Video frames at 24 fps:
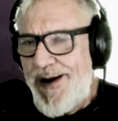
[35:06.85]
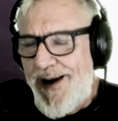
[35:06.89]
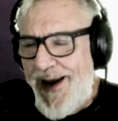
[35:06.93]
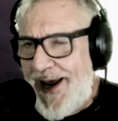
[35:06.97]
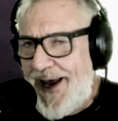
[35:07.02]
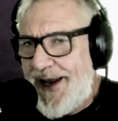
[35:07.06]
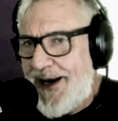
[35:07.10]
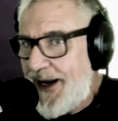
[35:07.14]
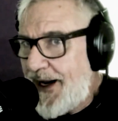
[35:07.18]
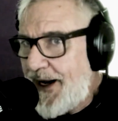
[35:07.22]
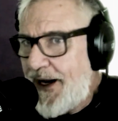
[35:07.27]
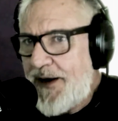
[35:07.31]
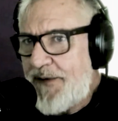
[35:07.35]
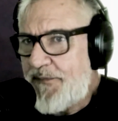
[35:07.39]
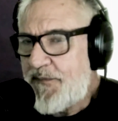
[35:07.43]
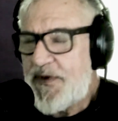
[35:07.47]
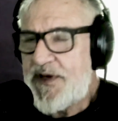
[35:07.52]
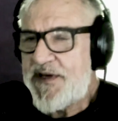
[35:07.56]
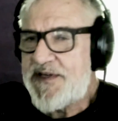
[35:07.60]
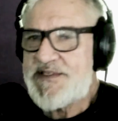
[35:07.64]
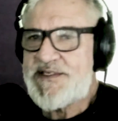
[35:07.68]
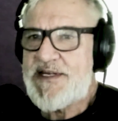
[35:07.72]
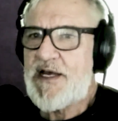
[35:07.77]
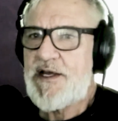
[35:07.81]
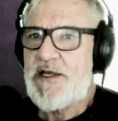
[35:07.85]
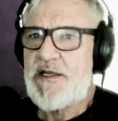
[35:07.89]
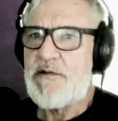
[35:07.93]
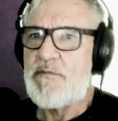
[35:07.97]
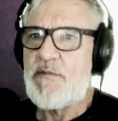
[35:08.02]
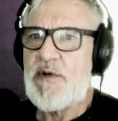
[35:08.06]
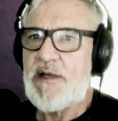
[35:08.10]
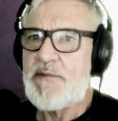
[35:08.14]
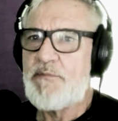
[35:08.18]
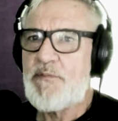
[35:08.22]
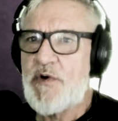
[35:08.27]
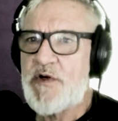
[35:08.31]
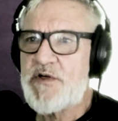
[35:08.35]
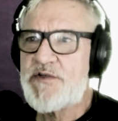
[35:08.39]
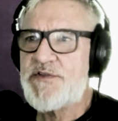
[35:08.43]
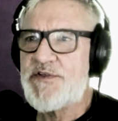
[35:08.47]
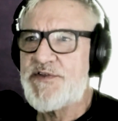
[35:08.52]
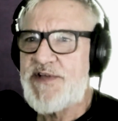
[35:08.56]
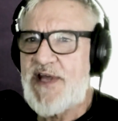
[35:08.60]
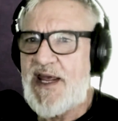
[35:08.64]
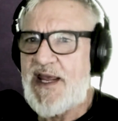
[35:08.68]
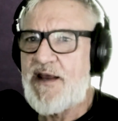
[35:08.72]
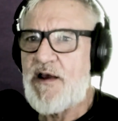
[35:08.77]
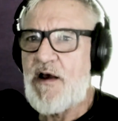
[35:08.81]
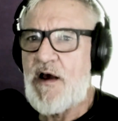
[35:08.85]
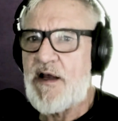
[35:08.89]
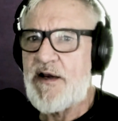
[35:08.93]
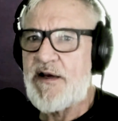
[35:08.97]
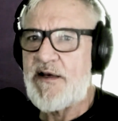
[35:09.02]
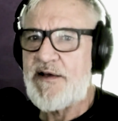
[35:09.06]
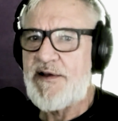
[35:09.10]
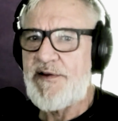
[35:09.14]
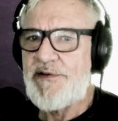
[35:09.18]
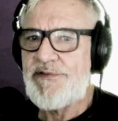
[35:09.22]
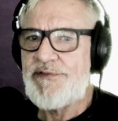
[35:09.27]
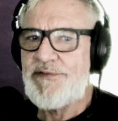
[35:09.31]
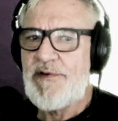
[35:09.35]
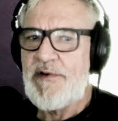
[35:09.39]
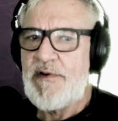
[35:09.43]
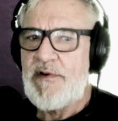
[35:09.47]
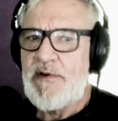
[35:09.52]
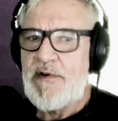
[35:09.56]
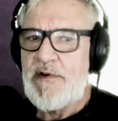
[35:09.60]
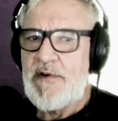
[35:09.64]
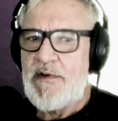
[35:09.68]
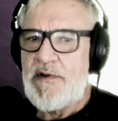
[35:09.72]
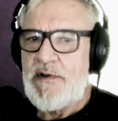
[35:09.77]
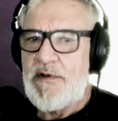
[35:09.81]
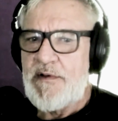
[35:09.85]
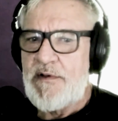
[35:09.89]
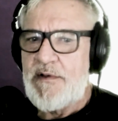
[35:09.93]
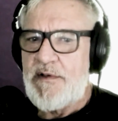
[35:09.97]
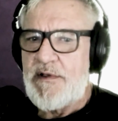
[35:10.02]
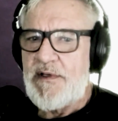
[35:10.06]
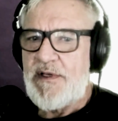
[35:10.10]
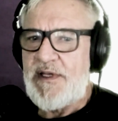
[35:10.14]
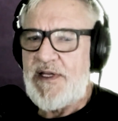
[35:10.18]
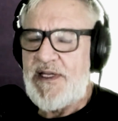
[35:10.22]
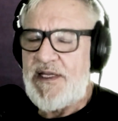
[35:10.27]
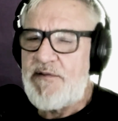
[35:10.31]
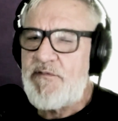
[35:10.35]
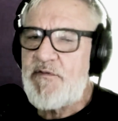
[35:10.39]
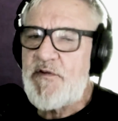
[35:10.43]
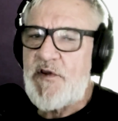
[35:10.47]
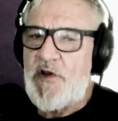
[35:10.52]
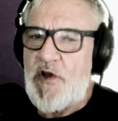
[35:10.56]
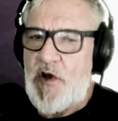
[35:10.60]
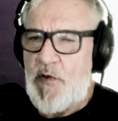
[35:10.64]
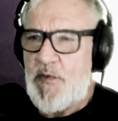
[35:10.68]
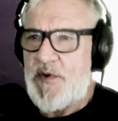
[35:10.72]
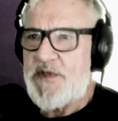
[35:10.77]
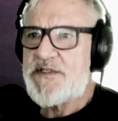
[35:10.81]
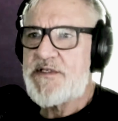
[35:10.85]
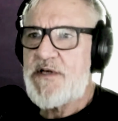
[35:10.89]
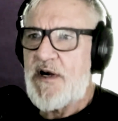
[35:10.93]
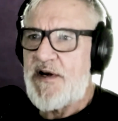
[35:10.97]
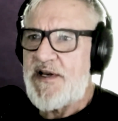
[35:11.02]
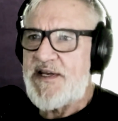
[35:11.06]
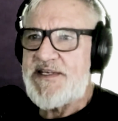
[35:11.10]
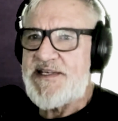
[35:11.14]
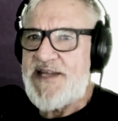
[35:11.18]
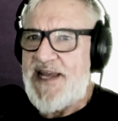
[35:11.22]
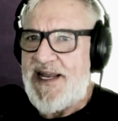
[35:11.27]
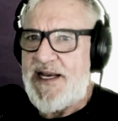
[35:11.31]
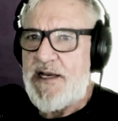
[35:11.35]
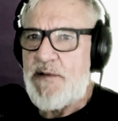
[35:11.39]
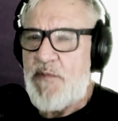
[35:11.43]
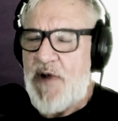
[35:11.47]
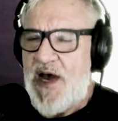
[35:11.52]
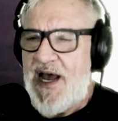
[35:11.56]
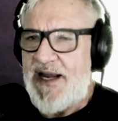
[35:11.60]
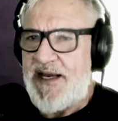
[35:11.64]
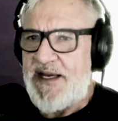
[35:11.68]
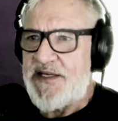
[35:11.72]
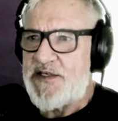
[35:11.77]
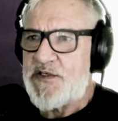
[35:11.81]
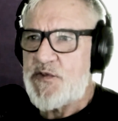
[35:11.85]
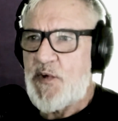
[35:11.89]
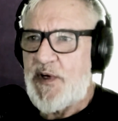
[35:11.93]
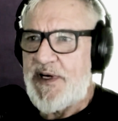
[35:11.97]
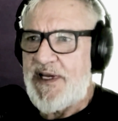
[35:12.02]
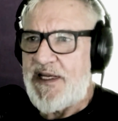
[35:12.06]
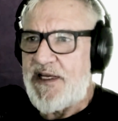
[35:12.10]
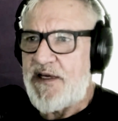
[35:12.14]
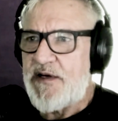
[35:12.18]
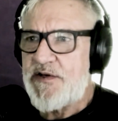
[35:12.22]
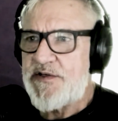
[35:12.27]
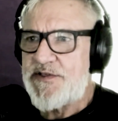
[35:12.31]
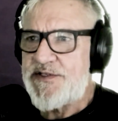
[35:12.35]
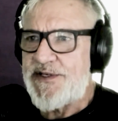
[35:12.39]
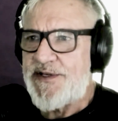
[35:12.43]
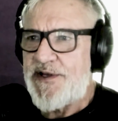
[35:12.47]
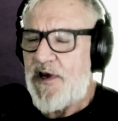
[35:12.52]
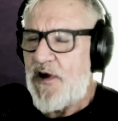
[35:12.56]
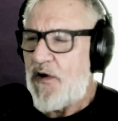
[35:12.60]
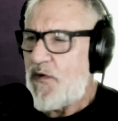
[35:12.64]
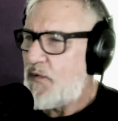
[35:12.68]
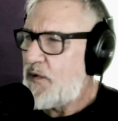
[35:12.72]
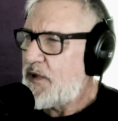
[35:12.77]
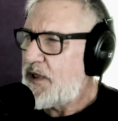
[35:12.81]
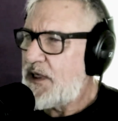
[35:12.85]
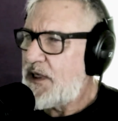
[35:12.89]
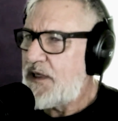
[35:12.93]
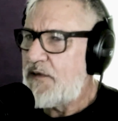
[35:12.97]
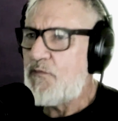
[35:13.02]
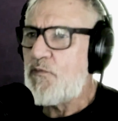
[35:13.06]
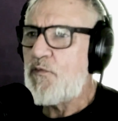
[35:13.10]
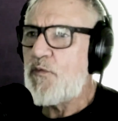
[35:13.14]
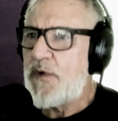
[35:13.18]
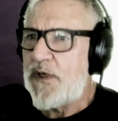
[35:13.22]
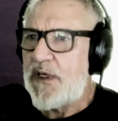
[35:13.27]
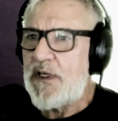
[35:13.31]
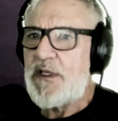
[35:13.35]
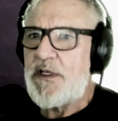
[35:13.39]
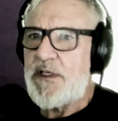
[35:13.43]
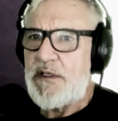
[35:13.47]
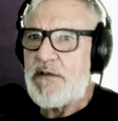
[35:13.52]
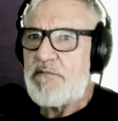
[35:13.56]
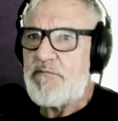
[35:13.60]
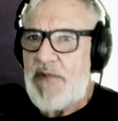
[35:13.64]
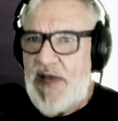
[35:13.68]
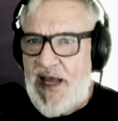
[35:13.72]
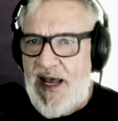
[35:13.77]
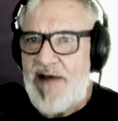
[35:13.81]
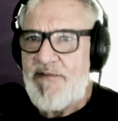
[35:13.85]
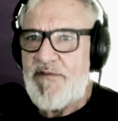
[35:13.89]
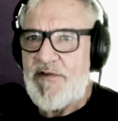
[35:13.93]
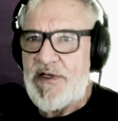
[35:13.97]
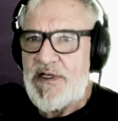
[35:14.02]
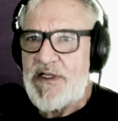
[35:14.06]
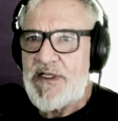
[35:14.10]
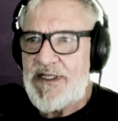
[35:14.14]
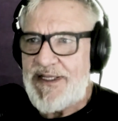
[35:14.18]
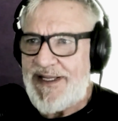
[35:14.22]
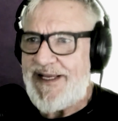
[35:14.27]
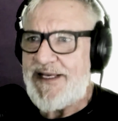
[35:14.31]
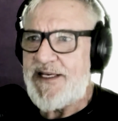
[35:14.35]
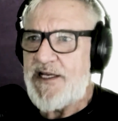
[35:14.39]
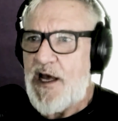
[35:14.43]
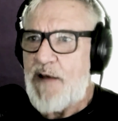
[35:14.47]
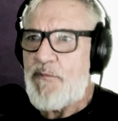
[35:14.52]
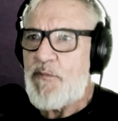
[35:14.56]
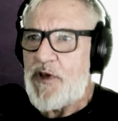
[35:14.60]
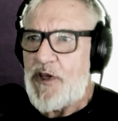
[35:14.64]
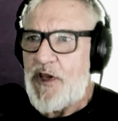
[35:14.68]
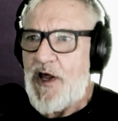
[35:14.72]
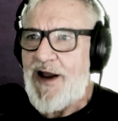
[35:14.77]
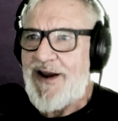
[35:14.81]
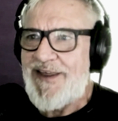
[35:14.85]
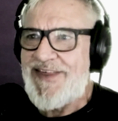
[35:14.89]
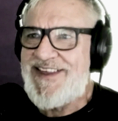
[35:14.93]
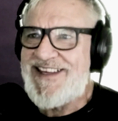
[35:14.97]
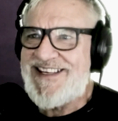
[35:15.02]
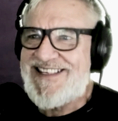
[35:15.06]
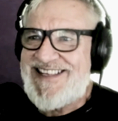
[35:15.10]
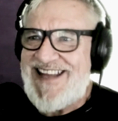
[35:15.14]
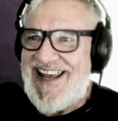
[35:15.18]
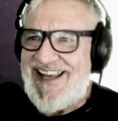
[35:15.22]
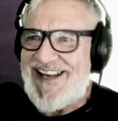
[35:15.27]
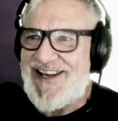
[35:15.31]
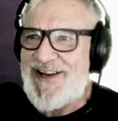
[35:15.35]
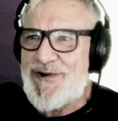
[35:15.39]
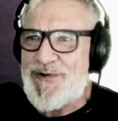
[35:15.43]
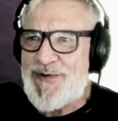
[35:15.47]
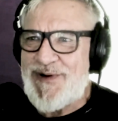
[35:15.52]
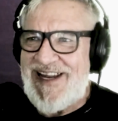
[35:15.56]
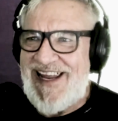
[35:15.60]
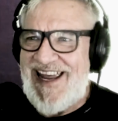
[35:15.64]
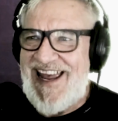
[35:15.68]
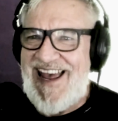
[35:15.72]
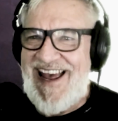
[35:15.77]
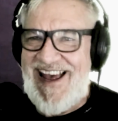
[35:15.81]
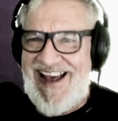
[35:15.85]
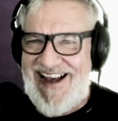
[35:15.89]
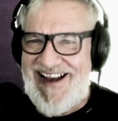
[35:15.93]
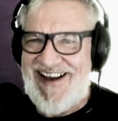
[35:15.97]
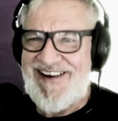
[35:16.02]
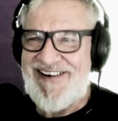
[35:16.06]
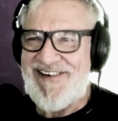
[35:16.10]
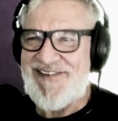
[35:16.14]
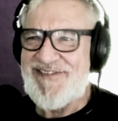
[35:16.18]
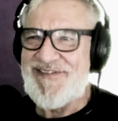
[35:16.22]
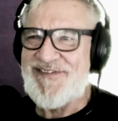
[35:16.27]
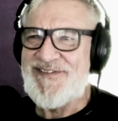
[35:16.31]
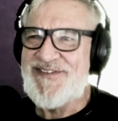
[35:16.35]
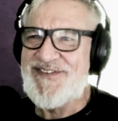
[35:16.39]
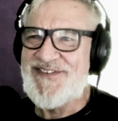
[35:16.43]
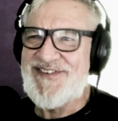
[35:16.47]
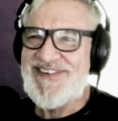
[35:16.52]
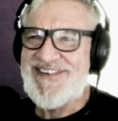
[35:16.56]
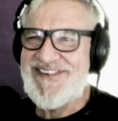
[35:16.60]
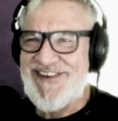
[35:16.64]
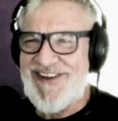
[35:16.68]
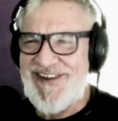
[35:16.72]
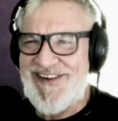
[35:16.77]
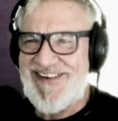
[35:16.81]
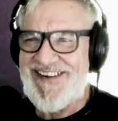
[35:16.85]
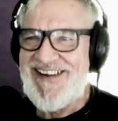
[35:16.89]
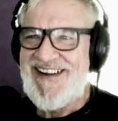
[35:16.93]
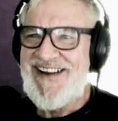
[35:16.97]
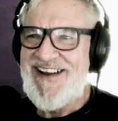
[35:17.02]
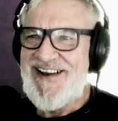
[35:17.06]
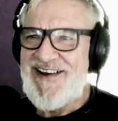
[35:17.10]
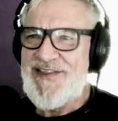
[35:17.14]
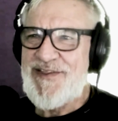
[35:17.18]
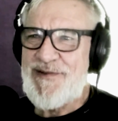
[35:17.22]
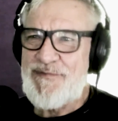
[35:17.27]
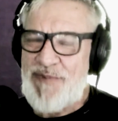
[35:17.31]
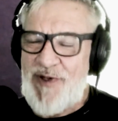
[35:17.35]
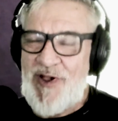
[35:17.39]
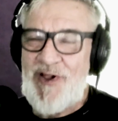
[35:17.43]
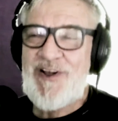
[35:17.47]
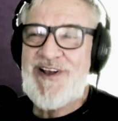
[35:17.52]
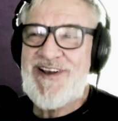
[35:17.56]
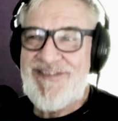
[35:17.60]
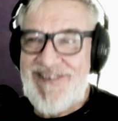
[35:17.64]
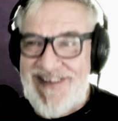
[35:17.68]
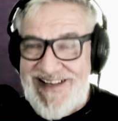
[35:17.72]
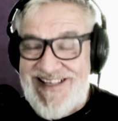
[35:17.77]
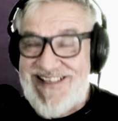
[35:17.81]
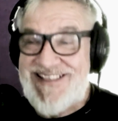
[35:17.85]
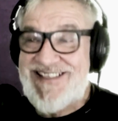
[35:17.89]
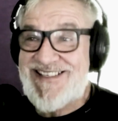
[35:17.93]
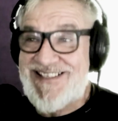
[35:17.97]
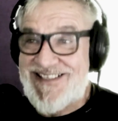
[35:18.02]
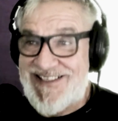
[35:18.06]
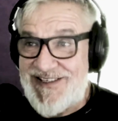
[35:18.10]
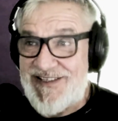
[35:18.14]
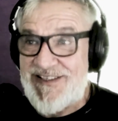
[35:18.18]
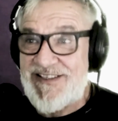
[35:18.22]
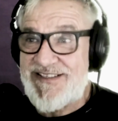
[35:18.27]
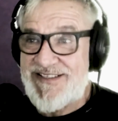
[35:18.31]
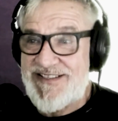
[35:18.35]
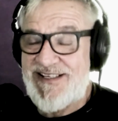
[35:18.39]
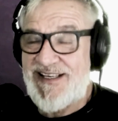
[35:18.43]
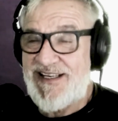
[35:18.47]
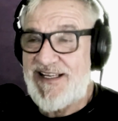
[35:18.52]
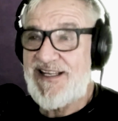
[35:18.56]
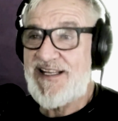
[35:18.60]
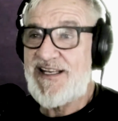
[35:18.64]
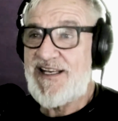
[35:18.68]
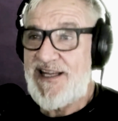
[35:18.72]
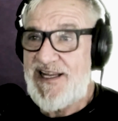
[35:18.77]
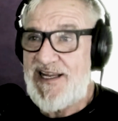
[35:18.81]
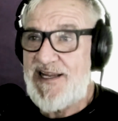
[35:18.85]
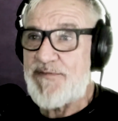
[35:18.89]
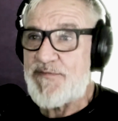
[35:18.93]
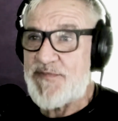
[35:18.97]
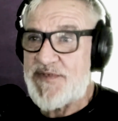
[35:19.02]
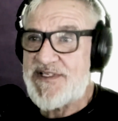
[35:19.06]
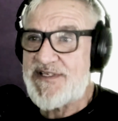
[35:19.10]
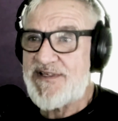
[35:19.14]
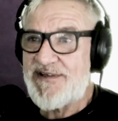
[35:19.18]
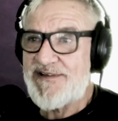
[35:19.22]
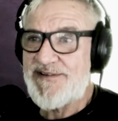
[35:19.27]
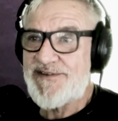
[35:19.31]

And I'm going to tell you, my personal take on it is, even though we started data mining 20 years ago, we really haven't cleaned up a lot of the data we have. The bulk of it is still sitting in heaps.